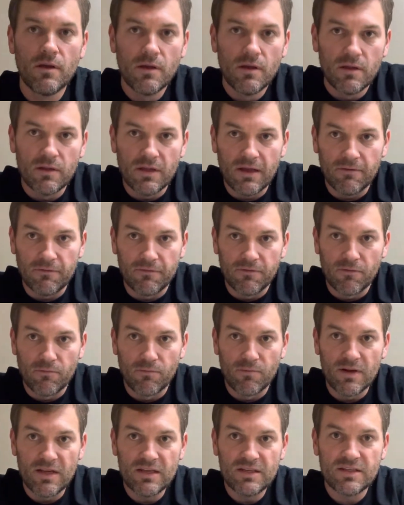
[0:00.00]
You have
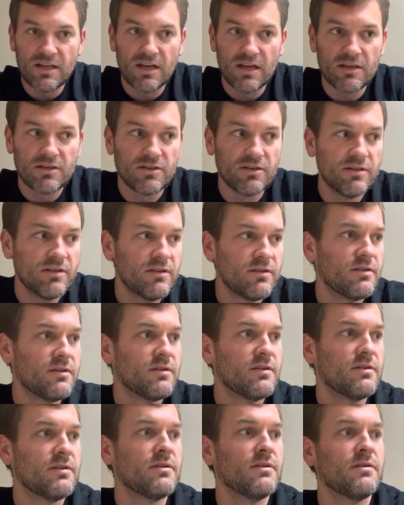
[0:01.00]
3 sections
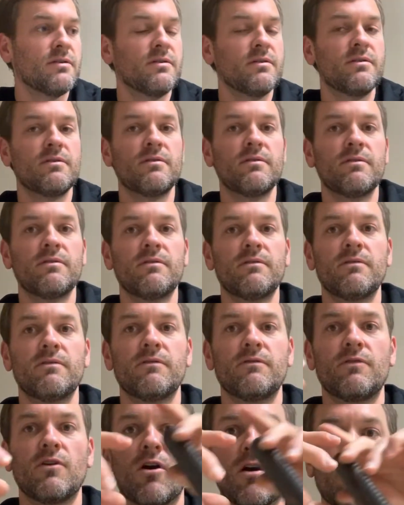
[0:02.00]
of
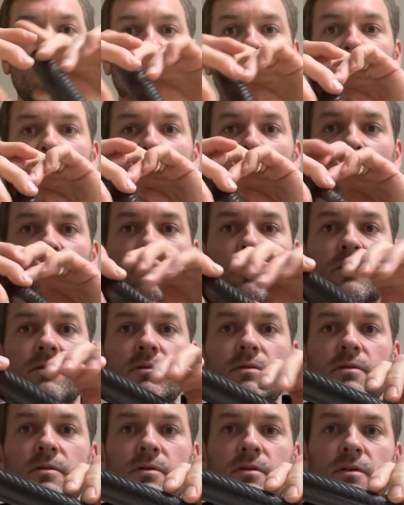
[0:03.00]
carbon fiber.
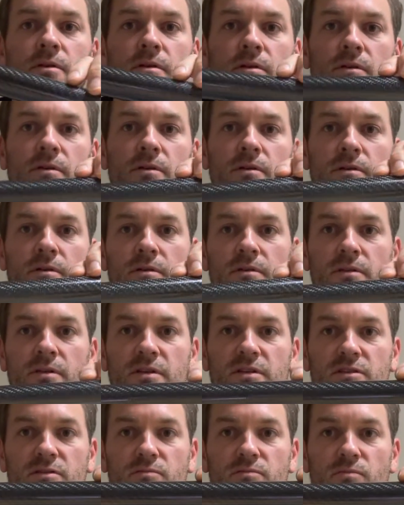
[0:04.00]

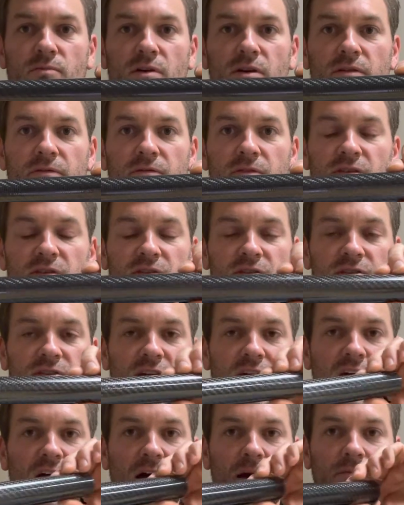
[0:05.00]
This is one of the
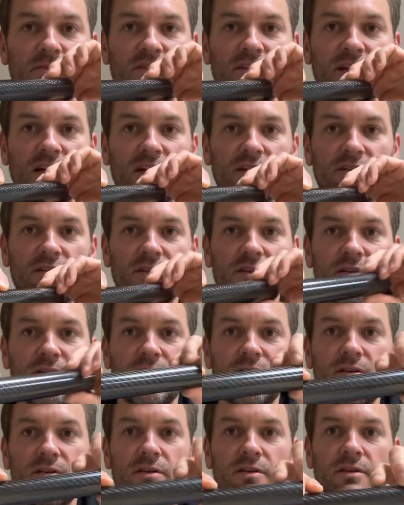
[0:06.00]
top
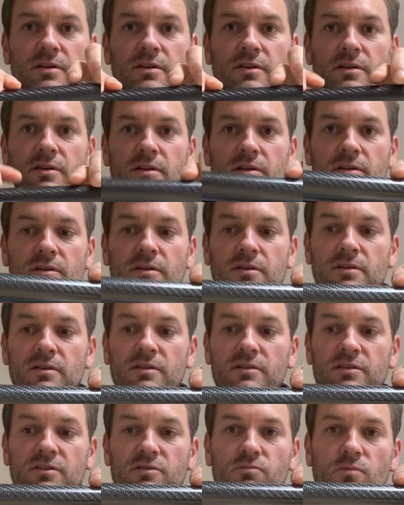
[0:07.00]
sections. This
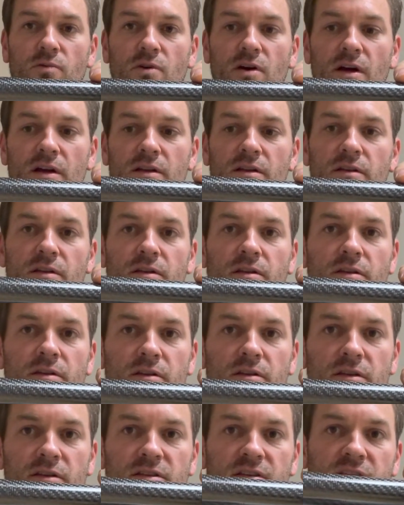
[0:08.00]
is what
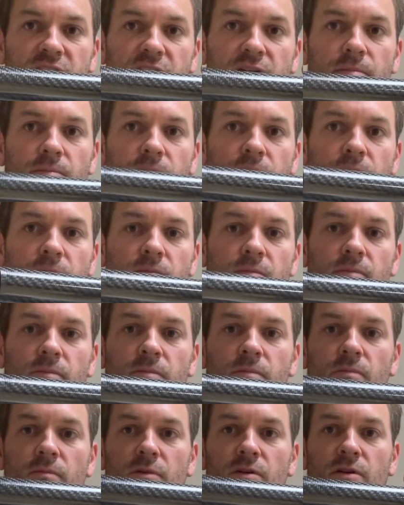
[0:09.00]
the tip
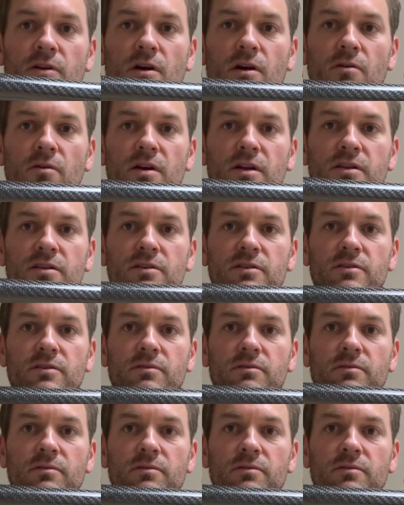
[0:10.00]
would go into.